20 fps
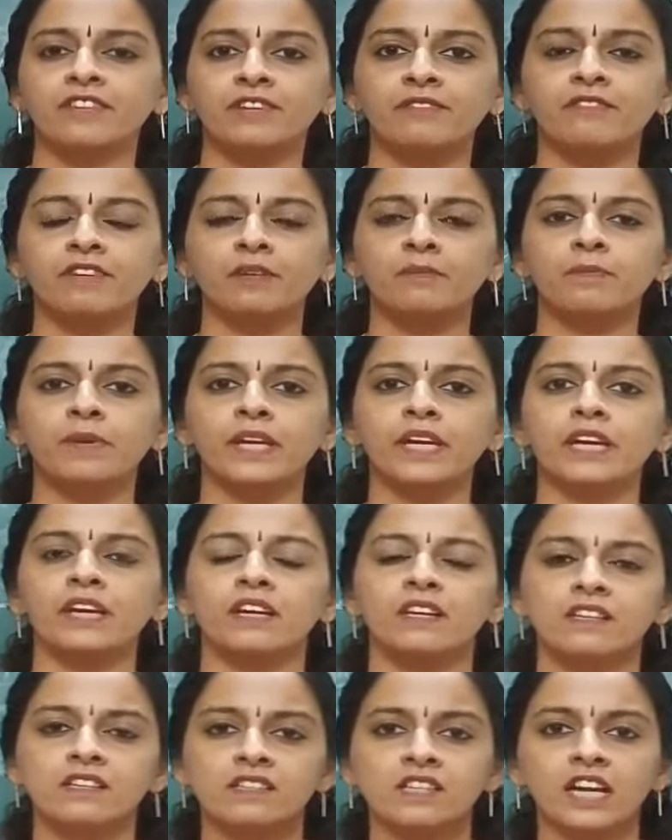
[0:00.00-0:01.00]

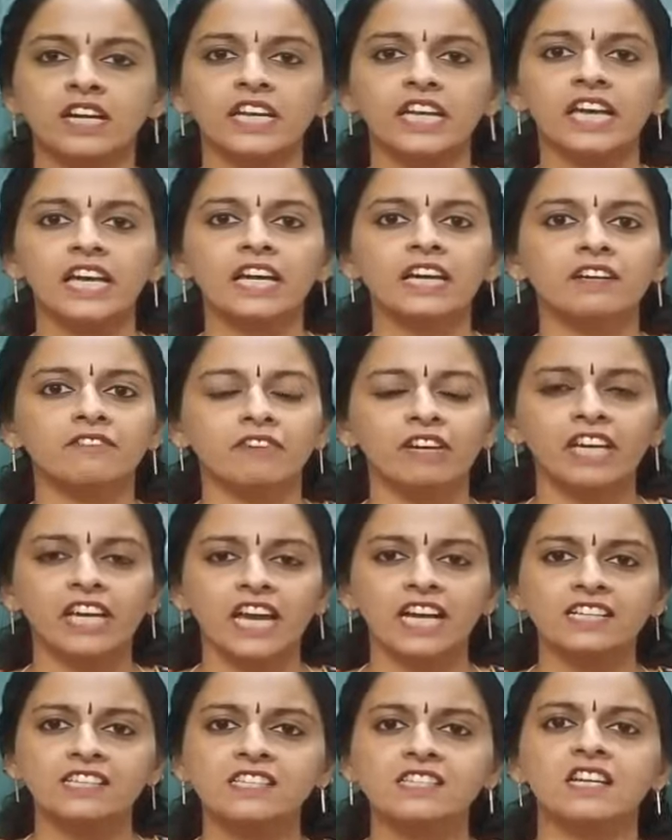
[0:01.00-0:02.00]
We
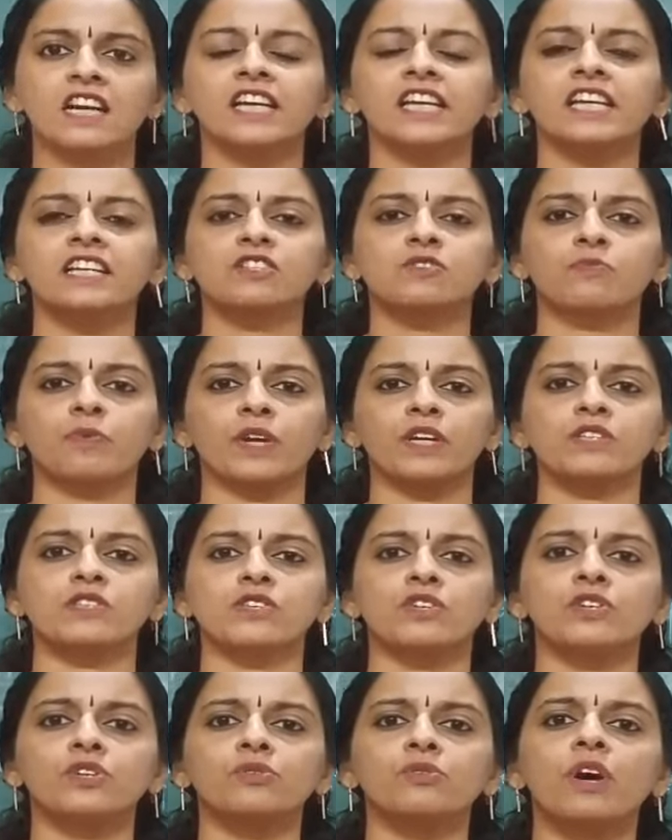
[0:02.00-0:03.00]
can study
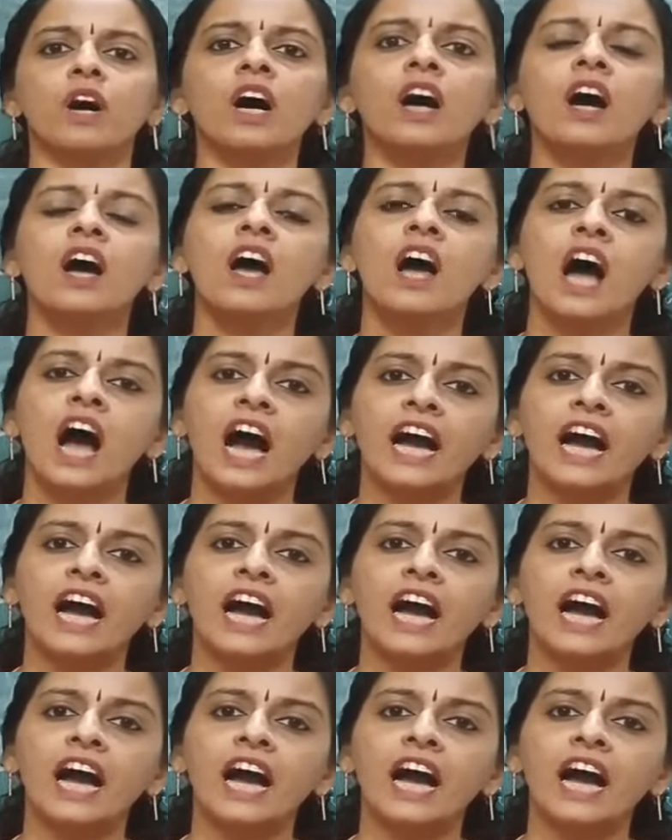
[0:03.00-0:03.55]
space into a